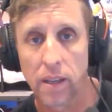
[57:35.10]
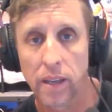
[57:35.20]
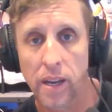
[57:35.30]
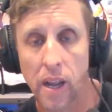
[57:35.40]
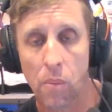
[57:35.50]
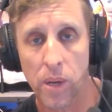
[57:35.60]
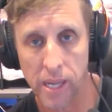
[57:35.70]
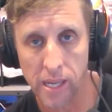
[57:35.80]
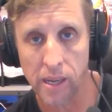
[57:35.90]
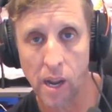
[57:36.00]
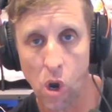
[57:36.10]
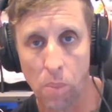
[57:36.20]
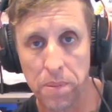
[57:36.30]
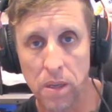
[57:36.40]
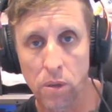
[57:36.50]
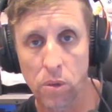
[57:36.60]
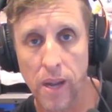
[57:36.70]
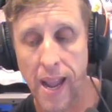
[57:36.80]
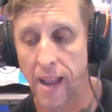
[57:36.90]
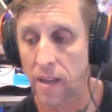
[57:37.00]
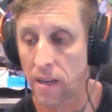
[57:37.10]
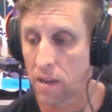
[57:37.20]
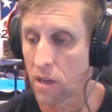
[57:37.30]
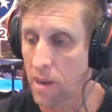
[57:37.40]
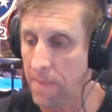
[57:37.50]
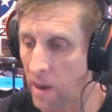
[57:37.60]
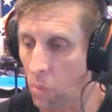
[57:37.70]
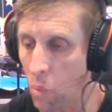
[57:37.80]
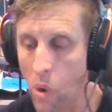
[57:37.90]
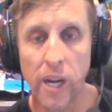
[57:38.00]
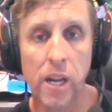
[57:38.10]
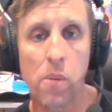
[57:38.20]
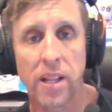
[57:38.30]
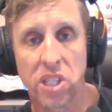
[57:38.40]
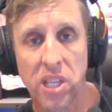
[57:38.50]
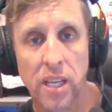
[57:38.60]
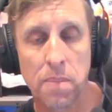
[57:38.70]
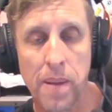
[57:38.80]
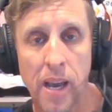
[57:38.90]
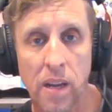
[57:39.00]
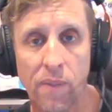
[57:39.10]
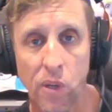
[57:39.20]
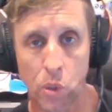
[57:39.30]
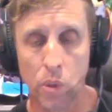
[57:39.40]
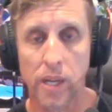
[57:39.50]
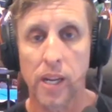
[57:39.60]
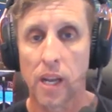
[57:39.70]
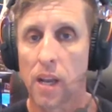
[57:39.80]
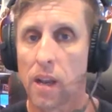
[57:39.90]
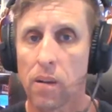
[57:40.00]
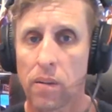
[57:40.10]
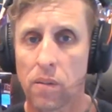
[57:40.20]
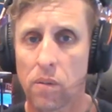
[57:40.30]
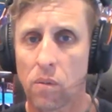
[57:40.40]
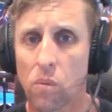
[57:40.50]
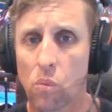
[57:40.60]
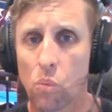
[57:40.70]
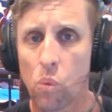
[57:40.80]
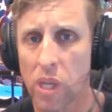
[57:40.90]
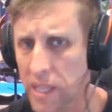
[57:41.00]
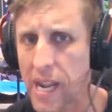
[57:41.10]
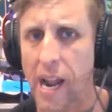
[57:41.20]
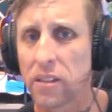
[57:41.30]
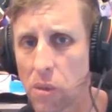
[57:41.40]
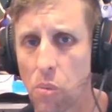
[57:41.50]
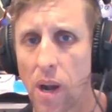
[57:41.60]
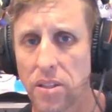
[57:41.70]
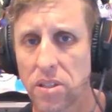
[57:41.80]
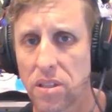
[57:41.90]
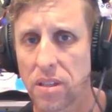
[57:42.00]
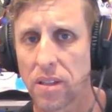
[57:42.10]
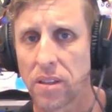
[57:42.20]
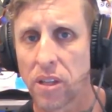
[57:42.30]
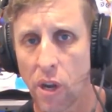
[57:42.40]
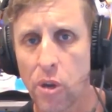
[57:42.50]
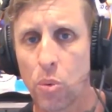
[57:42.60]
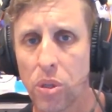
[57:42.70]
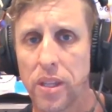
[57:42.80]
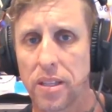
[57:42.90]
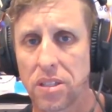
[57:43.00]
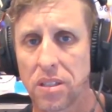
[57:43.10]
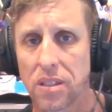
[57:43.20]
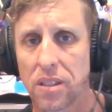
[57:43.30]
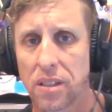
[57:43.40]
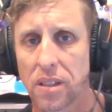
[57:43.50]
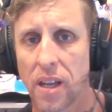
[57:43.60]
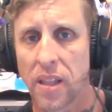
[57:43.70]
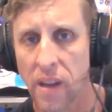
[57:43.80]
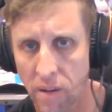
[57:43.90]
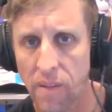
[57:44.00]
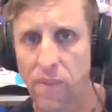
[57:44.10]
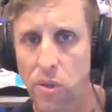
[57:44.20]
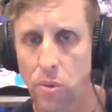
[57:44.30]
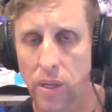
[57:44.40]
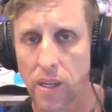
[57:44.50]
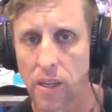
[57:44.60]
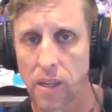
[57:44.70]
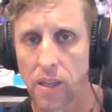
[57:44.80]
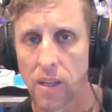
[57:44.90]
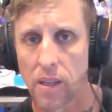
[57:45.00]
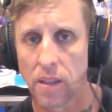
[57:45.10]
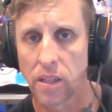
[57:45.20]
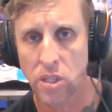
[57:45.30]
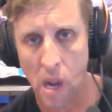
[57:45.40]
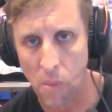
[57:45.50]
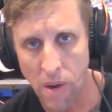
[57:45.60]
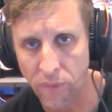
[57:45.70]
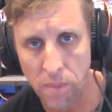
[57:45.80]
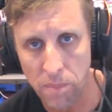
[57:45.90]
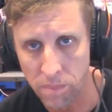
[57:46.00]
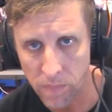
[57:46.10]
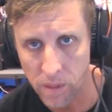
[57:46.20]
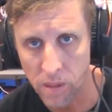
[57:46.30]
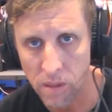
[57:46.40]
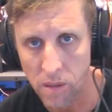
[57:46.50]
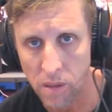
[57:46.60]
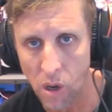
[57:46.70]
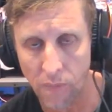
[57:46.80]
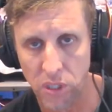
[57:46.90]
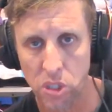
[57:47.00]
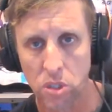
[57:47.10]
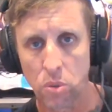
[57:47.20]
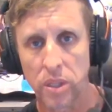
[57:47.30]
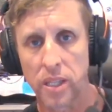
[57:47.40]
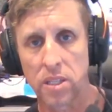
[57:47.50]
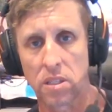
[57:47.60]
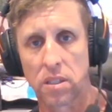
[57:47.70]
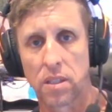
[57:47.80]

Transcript: And we're here to help you. And no matter what anyone says about infantry, we're the only ones that are doing this, and they're infantry. There's no one from officers doing this.